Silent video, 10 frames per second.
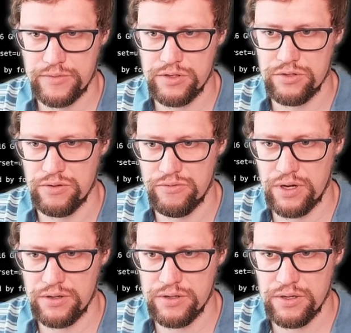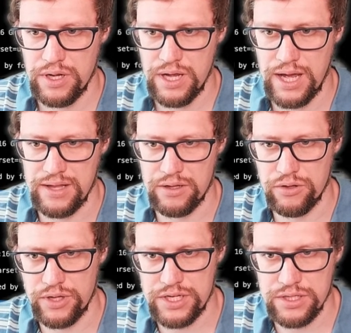So func handle
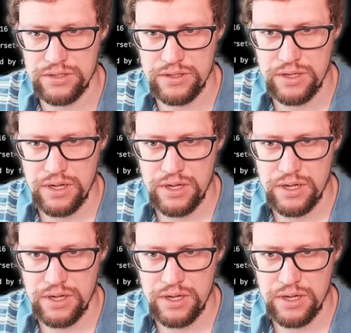connection,